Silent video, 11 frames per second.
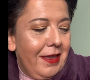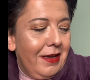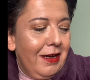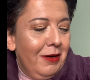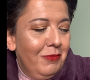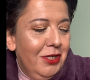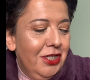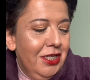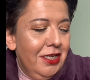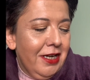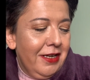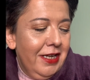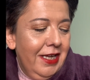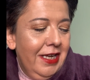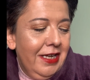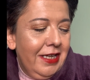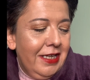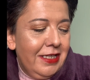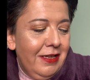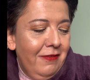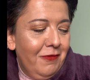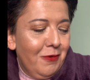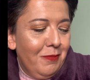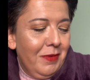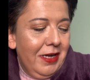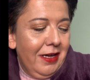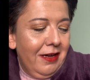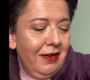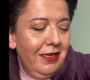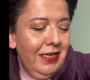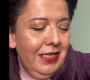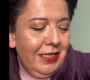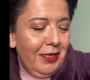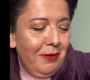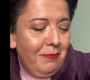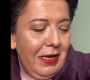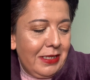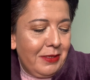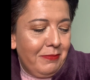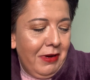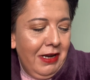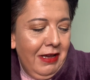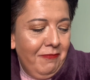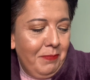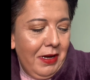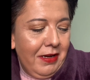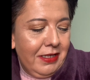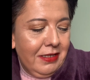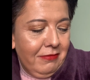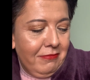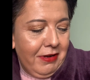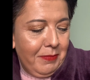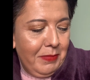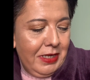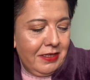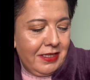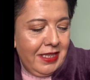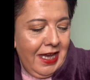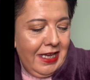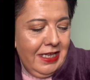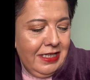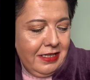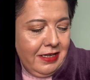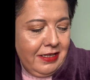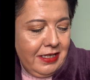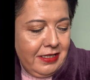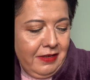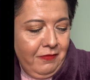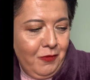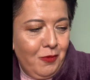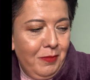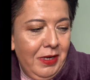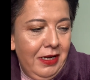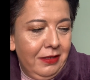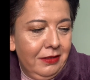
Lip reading: I wish you'd done it in a kissing formula, I need to go back to my Love Bite, don't I? Because that is a kissing formula.